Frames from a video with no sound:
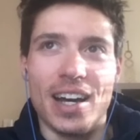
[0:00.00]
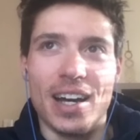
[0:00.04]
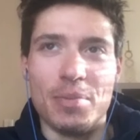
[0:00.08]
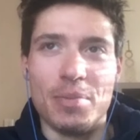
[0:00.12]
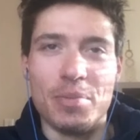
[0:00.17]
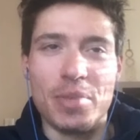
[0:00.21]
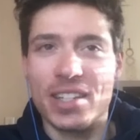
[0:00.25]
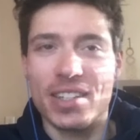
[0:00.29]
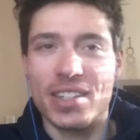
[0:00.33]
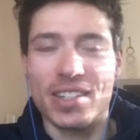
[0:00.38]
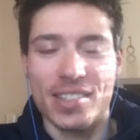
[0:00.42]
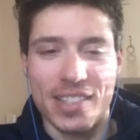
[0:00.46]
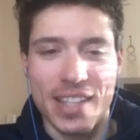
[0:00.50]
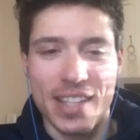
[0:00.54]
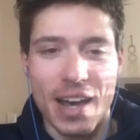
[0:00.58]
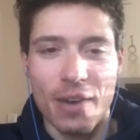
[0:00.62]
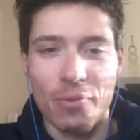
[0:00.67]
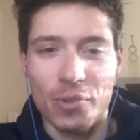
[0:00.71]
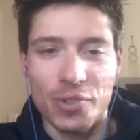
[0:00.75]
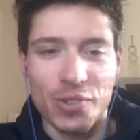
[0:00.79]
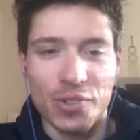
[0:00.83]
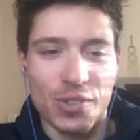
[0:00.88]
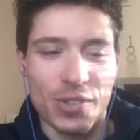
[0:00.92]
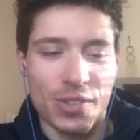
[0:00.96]
because that
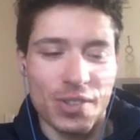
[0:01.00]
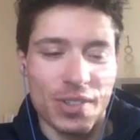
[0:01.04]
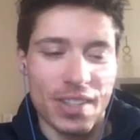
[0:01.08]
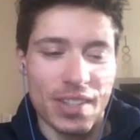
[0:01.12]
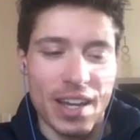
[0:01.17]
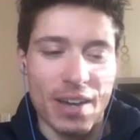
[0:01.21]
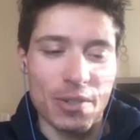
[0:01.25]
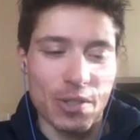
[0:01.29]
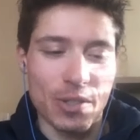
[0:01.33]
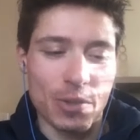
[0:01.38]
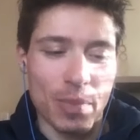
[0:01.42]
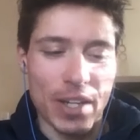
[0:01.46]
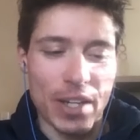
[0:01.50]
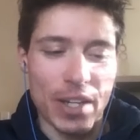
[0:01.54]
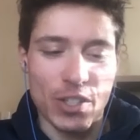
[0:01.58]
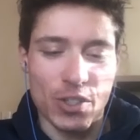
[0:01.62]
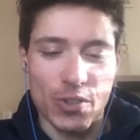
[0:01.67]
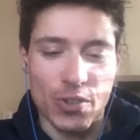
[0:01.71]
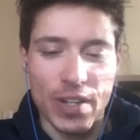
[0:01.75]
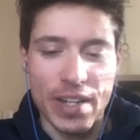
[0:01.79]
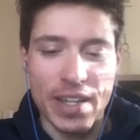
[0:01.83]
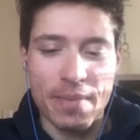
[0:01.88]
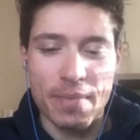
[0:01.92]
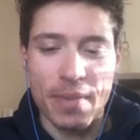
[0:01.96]
was my
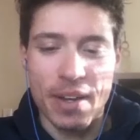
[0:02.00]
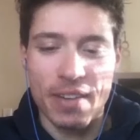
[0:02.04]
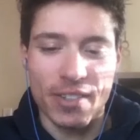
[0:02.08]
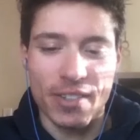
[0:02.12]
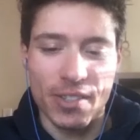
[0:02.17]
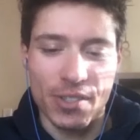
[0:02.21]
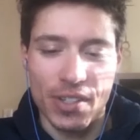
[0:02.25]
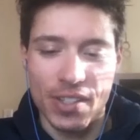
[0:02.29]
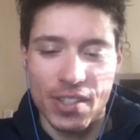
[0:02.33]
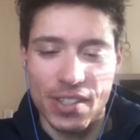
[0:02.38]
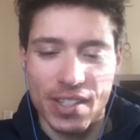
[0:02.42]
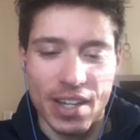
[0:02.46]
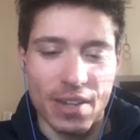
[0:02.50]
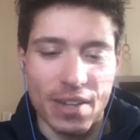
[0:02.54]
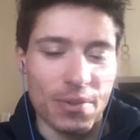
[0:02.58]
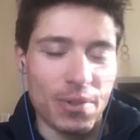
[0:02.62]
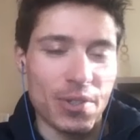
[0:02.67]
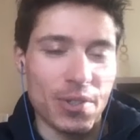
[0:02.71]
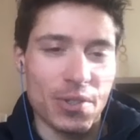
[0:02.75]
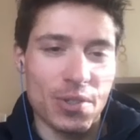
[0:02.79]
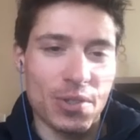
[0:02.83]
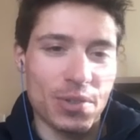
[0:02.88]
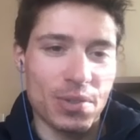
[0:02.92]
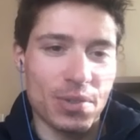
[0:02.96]
dream ever since I
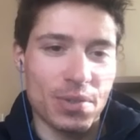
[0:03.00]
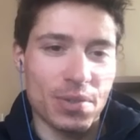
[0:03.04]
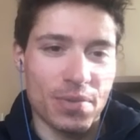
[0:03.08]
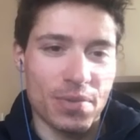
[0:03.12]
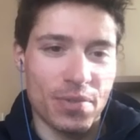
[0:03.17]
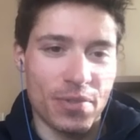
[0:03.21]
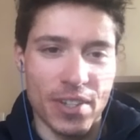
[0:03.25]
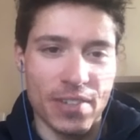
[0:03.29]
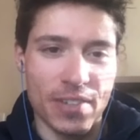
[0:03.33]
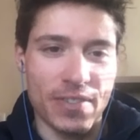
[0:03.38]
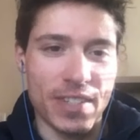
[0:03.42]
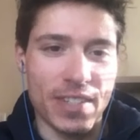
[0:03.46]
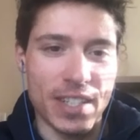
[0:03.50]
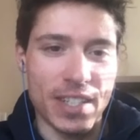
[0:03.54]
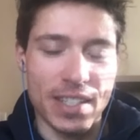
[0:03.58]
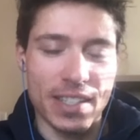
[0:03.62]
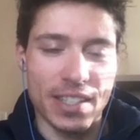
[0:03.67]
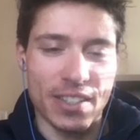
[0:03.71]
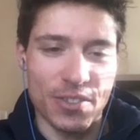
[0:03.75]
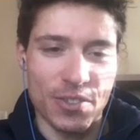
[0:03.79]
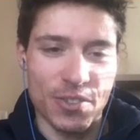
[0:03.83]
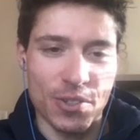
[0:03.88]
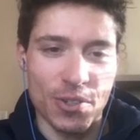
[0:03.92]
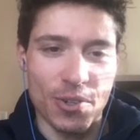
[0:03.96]
was 15
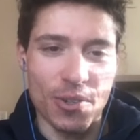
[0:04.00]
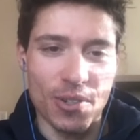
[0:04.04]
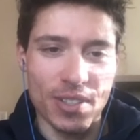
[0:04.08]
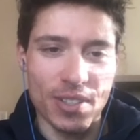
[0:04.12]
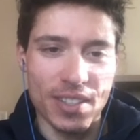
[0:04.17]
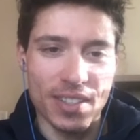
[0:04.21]
years old.